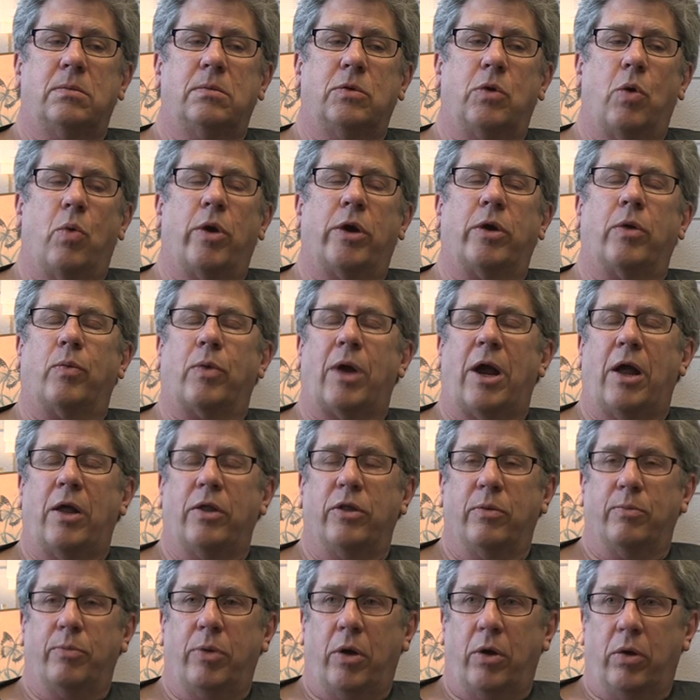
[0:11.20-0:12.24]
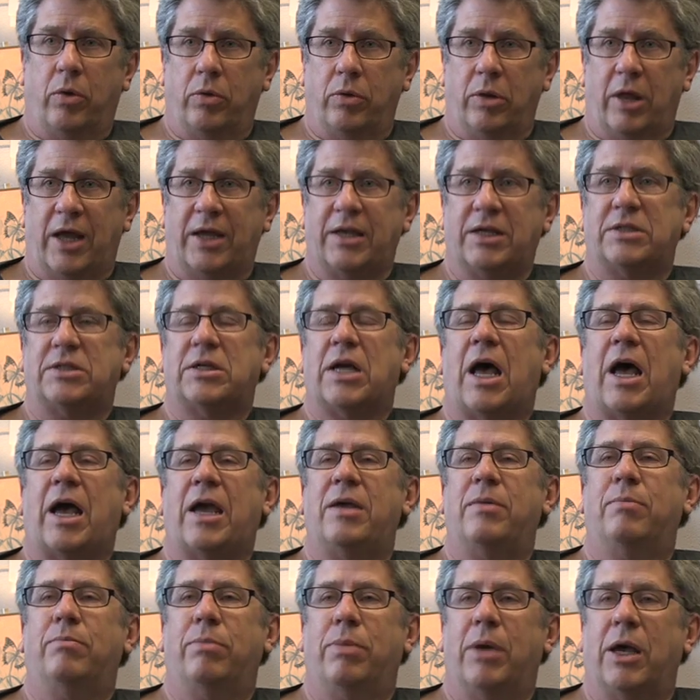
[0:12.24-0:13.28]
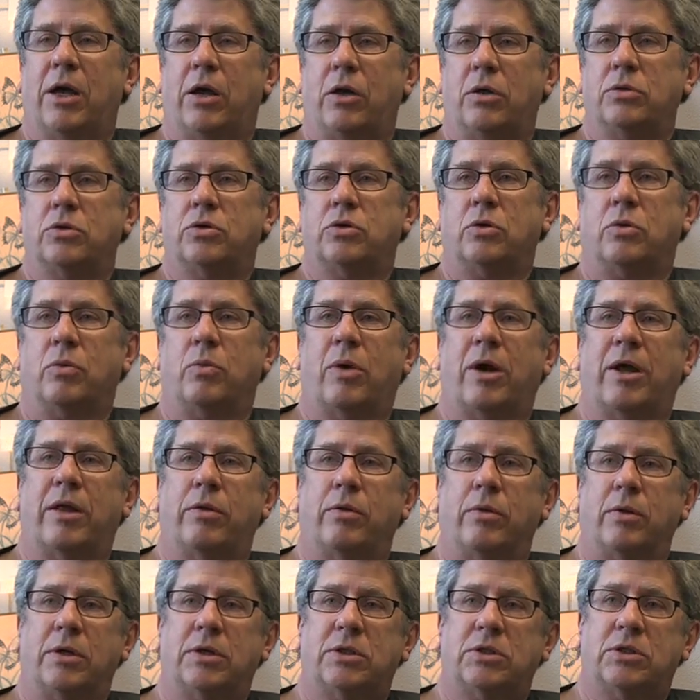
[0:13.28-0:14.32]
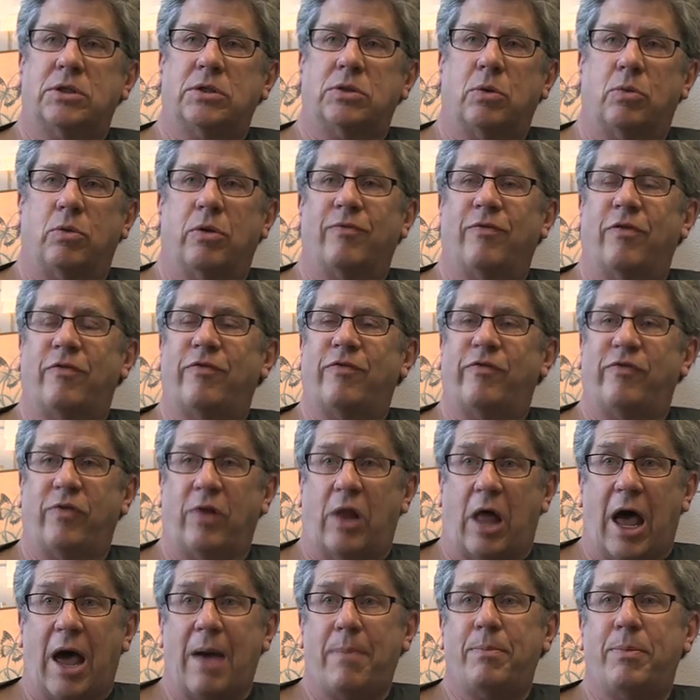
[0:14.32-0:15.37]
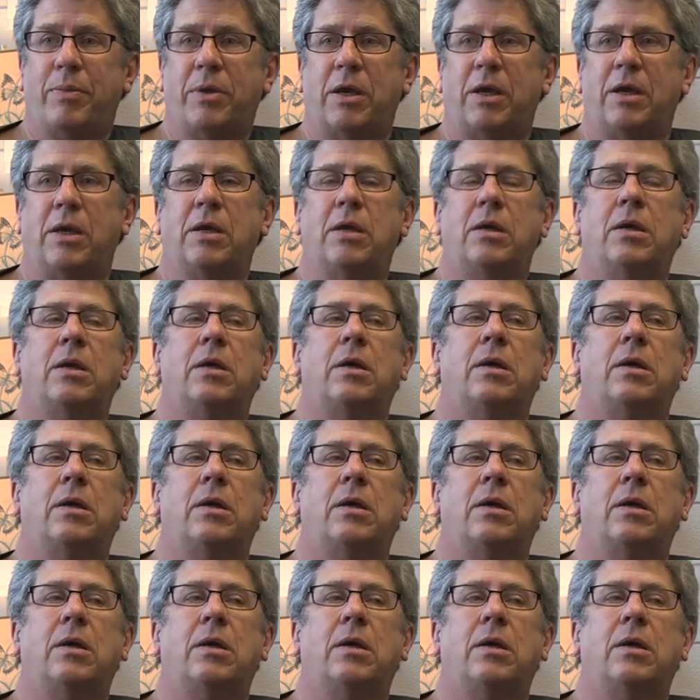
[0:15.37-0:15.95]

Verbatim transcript: going around the pole like a tight belt or whether it's sort of a floppy